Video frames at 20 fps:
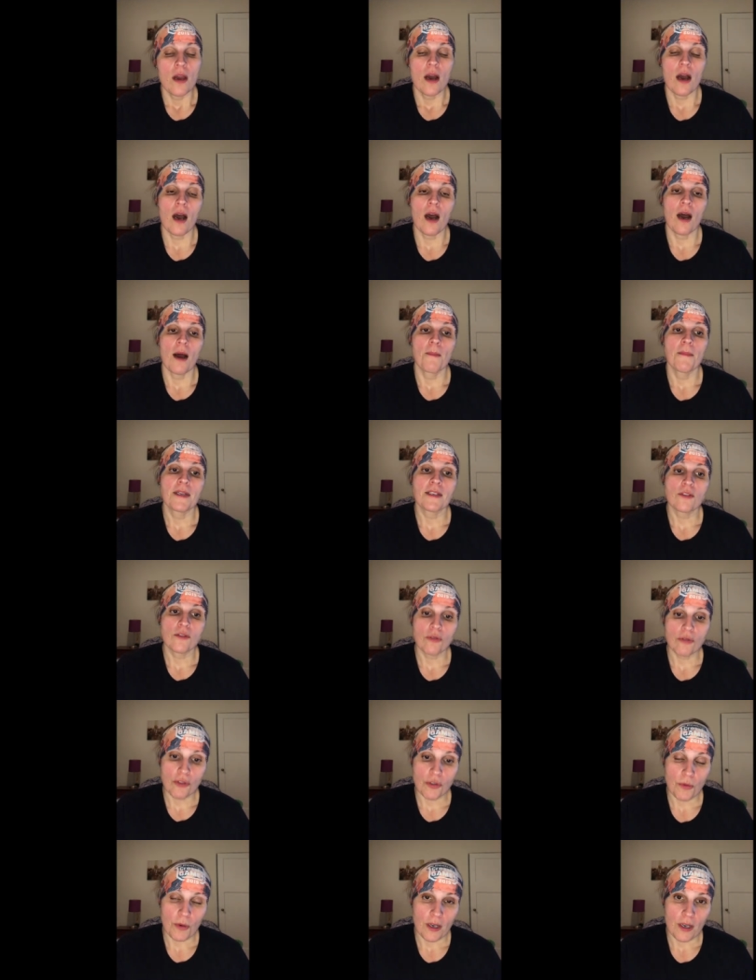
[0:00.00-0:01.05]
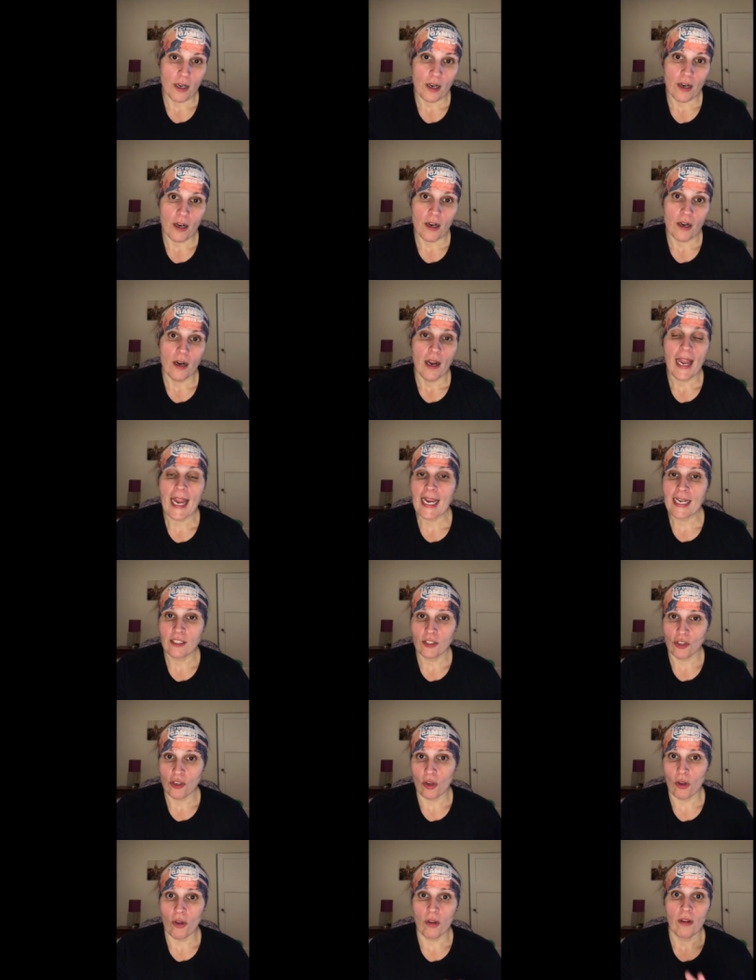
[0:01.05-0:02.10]
um, his social worker,
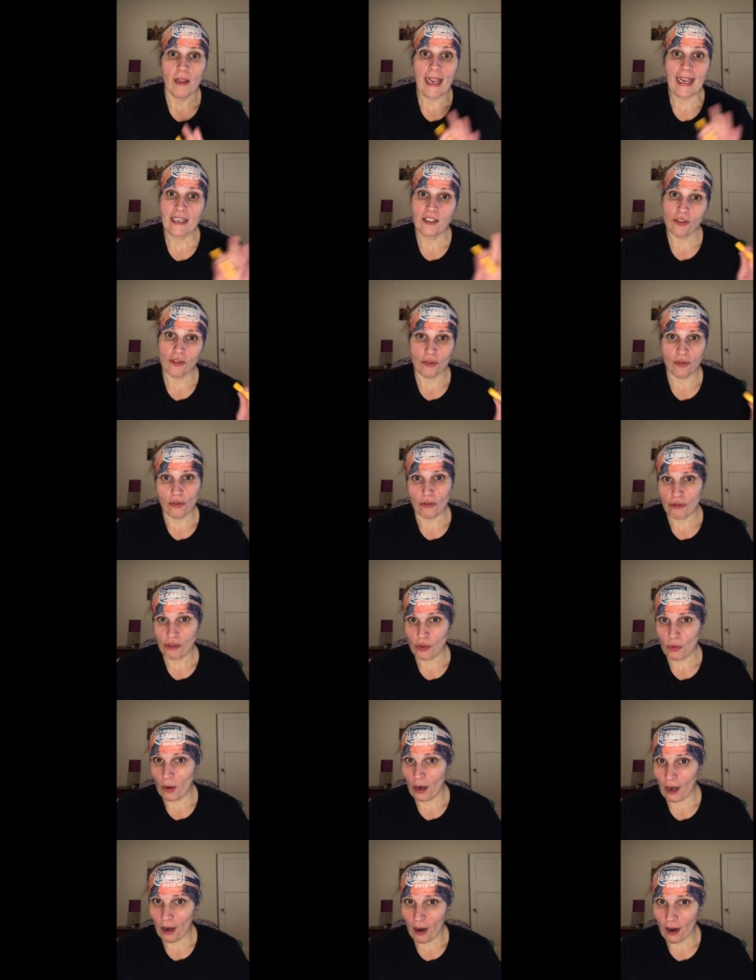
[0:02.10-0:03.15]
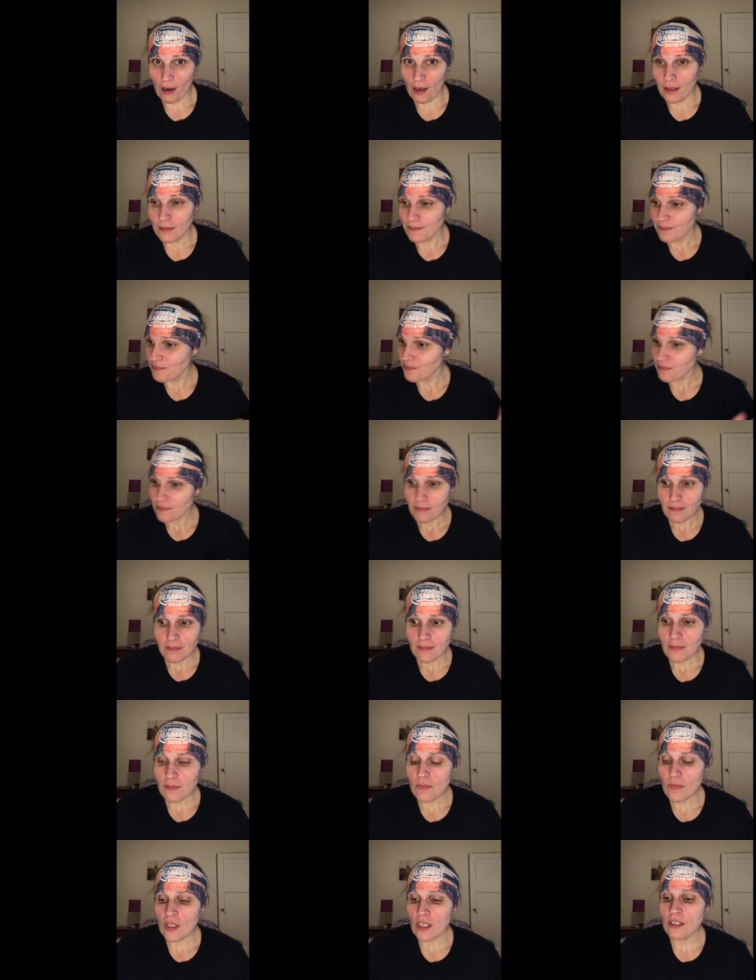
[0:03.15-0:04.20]
Angel, Angel social worker,
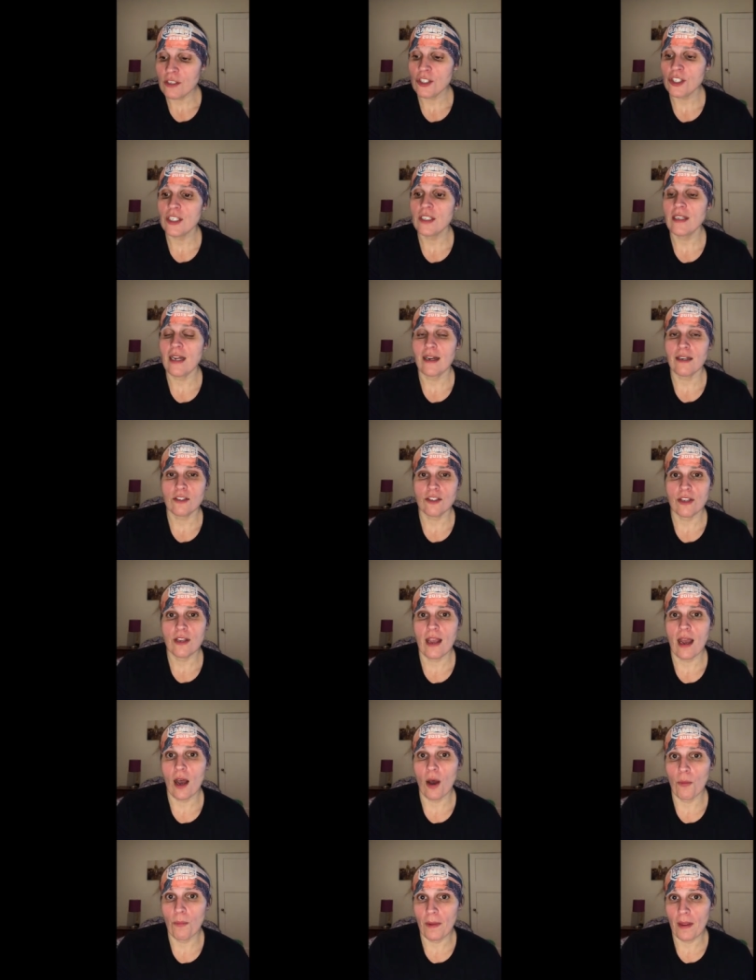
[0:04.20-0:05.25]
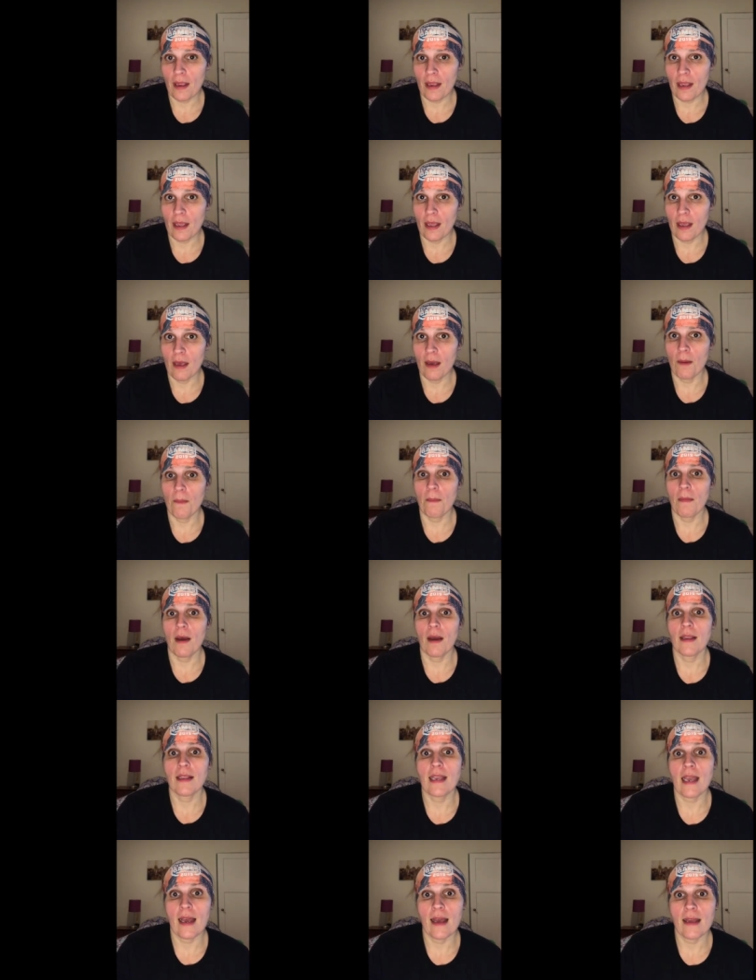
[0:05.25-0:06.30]
she's actually helping him
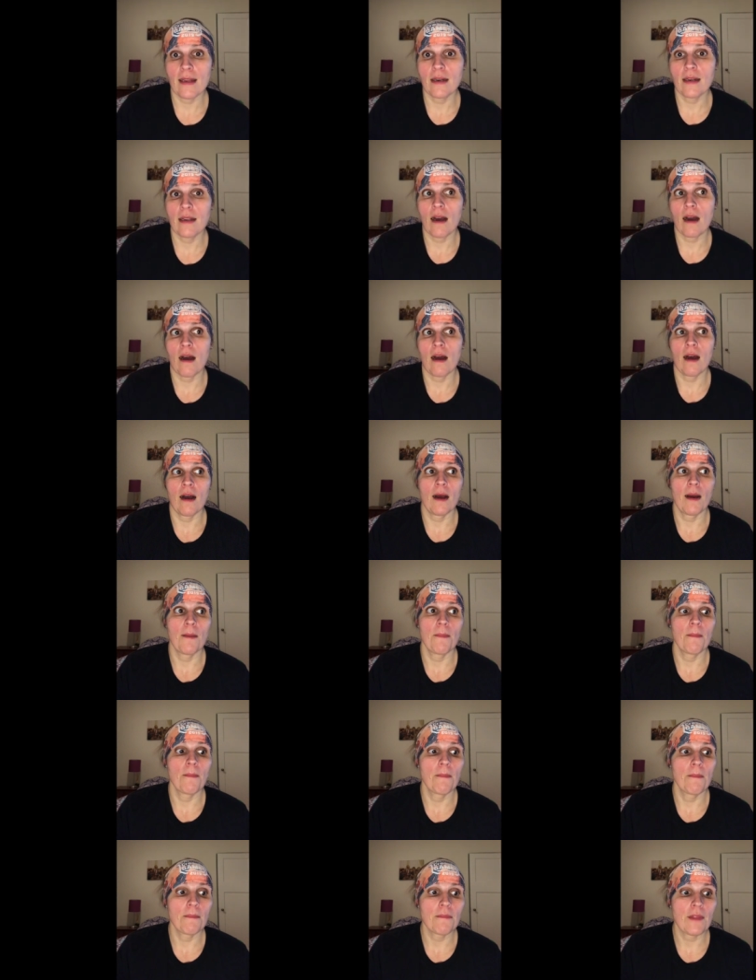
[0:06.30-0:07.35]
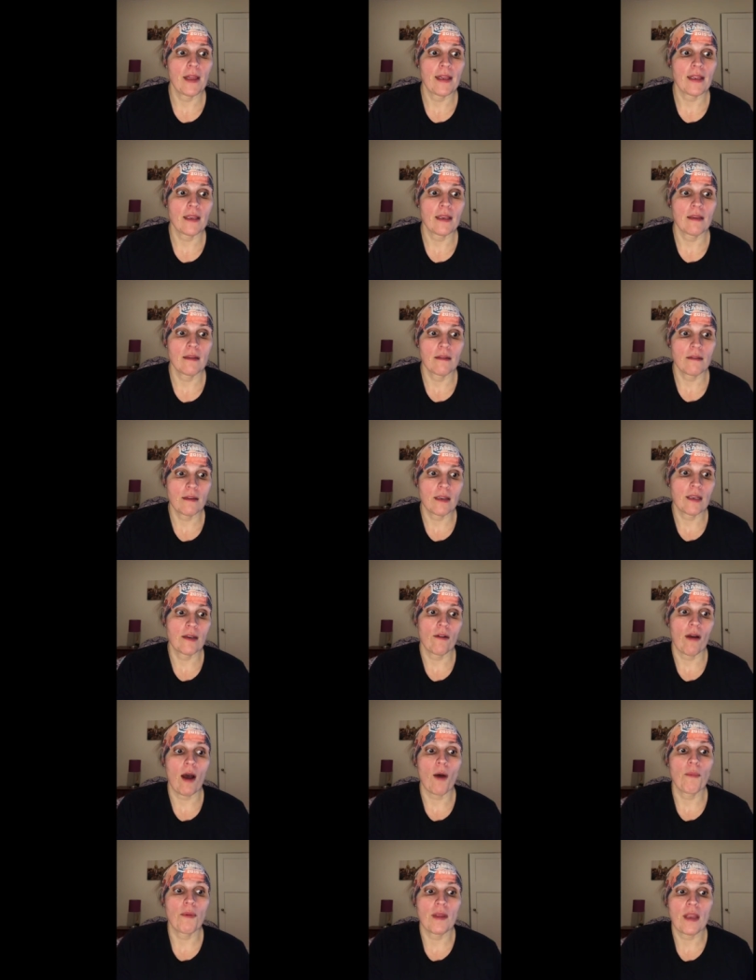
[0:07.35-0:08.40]
get, um, like, you know,
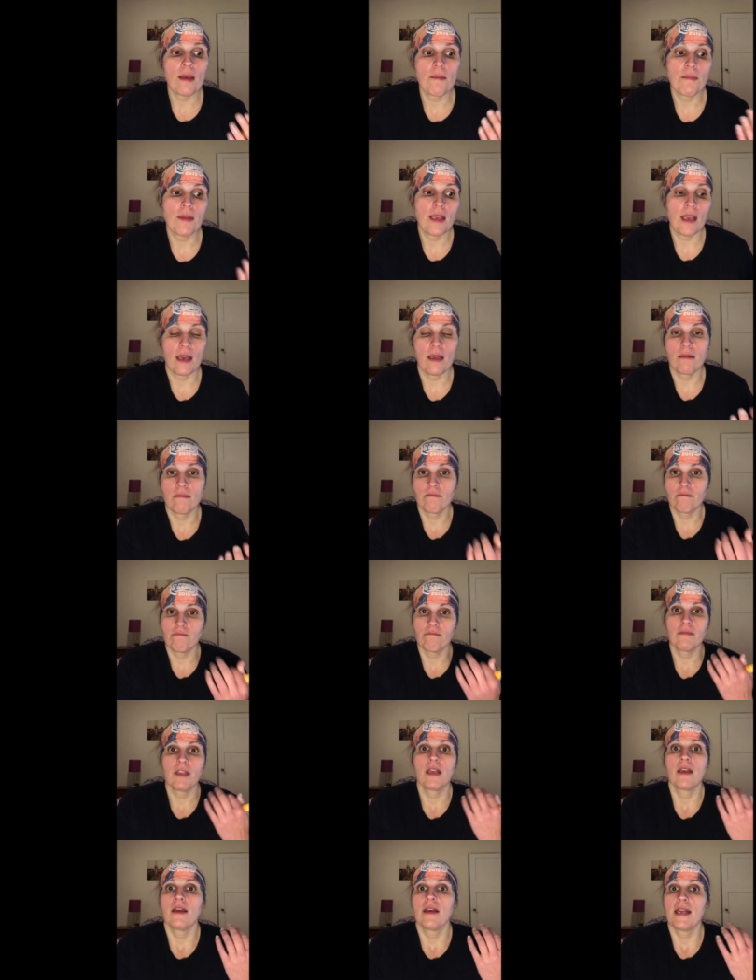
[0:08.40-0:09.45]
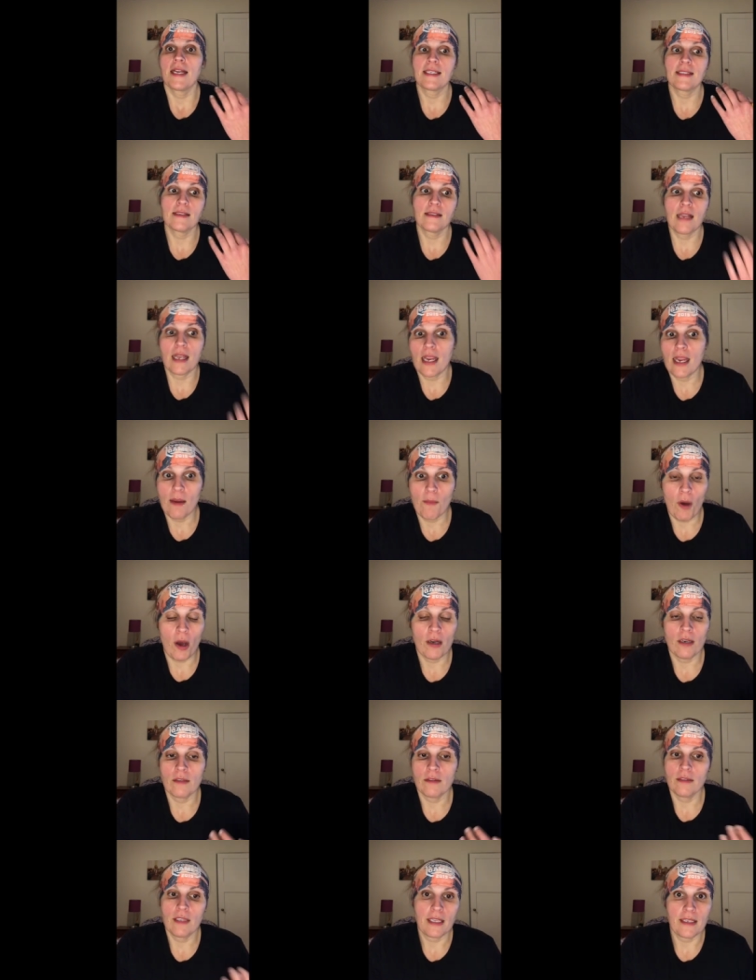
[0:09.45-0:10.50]
helping him get his name on a
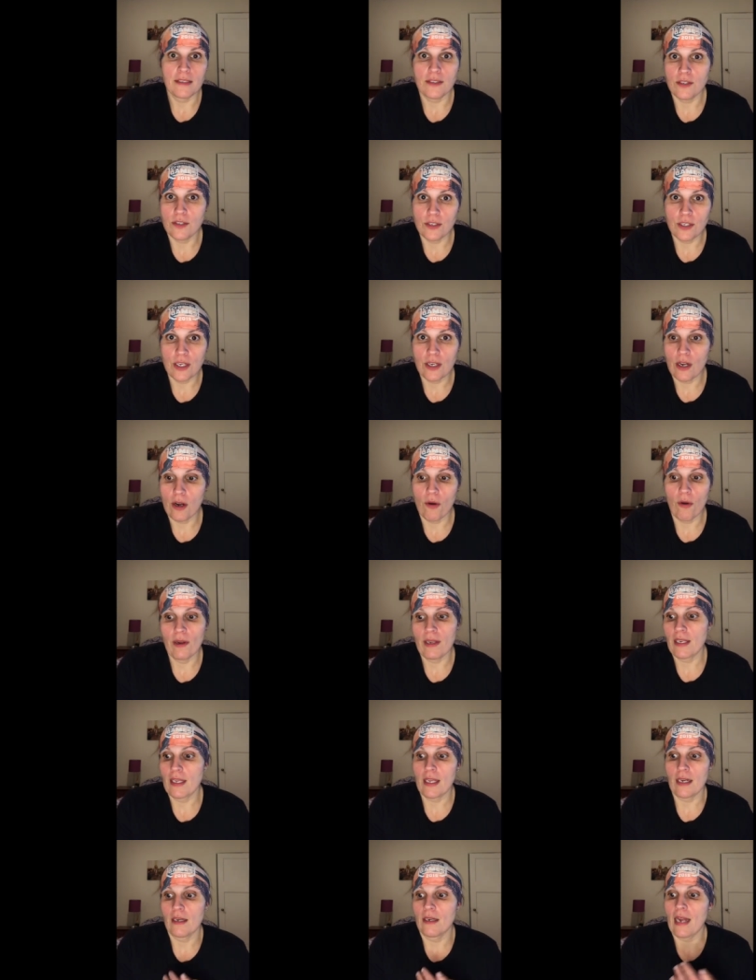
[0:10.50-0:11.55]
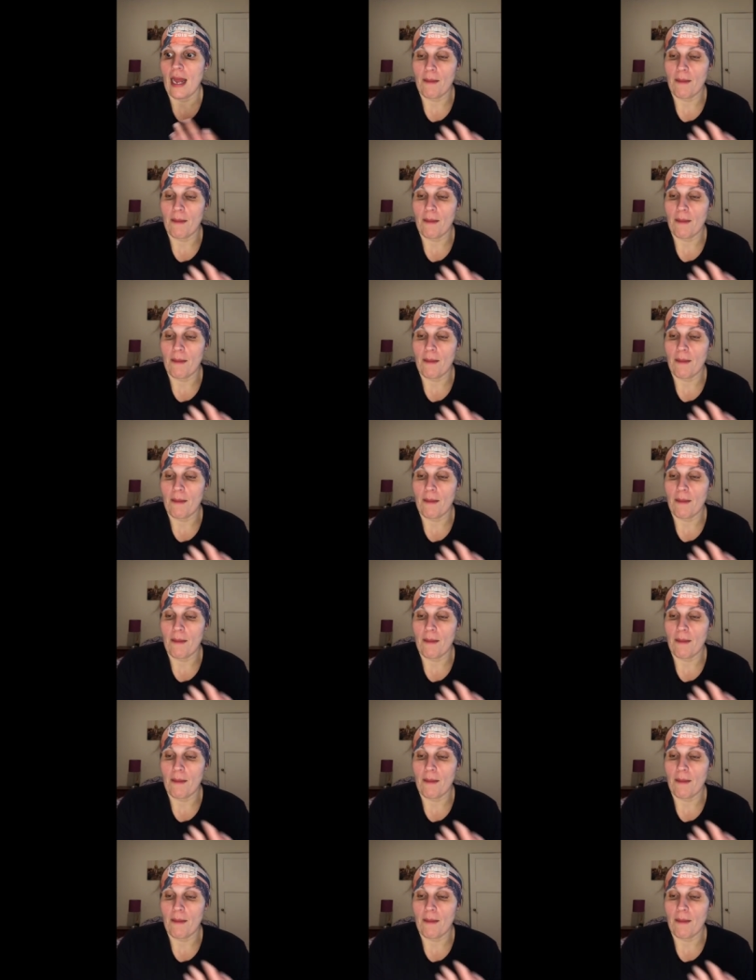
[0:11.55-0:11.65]
list, you know, and get an